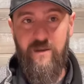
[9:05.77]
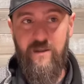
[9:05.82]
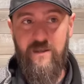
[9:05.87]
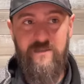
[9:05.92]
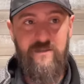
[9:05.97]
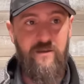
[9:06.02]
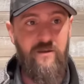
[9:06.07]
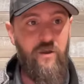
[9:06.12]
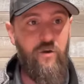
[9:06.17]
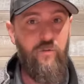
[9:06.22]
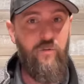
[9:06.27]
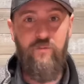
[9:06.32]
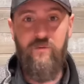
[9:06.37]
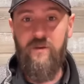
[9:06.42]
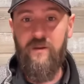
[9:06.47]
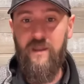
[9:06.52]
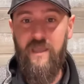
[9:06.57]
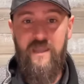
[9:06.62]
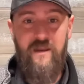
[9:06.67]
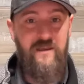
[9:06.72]
doesn't know
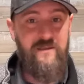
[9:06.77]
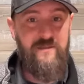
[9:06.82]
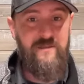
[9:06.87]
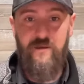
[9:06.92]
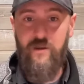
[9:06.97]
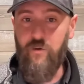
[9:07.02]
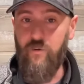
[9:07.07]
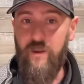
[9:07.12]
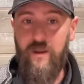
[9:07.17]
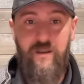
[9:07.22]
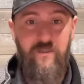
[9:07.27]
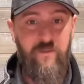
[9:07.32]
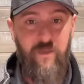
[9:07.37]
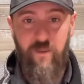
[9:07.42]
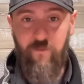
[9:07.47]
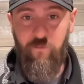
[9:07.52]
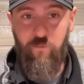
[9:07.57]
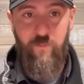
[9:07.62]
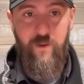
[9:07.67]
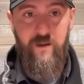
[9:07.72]
he doesn't know
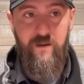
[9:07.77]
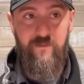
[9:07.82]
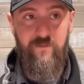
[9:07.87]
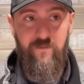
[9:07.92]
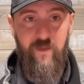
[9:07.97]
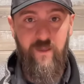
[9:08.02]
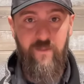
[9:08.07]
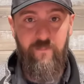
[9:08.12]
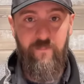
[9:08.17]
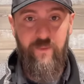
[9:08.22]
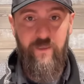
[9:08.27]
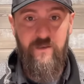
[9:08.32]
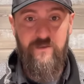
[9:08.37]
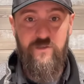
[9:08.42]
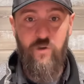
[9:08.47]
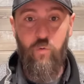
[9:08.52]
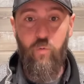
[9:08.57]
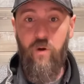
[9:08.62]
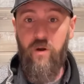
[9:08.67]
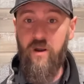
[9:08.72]
anything from anything
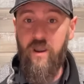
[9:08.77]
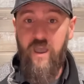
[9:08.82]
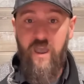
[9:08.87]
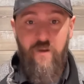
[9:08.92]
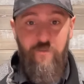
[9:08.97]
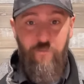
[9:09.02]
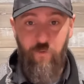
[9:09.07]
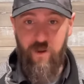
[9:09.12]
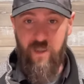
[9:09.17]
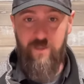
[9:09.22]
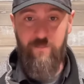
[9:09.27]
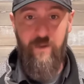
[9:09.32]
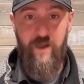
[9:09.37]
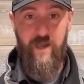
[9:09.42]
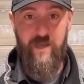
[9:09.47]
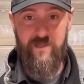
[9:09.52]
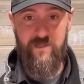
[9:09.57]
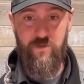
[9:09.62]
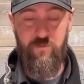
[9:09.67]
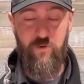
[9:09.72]
so wherever he
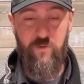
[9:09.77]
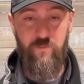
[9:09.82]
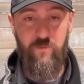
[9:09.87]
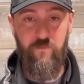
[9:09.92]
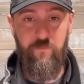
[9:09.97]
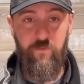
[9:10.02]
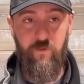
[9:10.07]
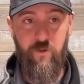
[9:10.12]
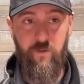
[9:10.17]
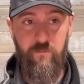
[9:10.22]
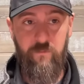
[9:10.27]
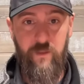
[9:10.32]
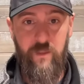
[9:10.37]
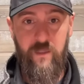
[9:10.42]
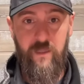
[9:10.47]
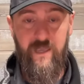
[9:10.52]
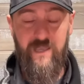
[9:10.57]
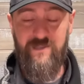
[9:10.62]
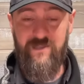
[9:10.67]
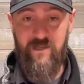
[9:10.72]
buys equipment from, is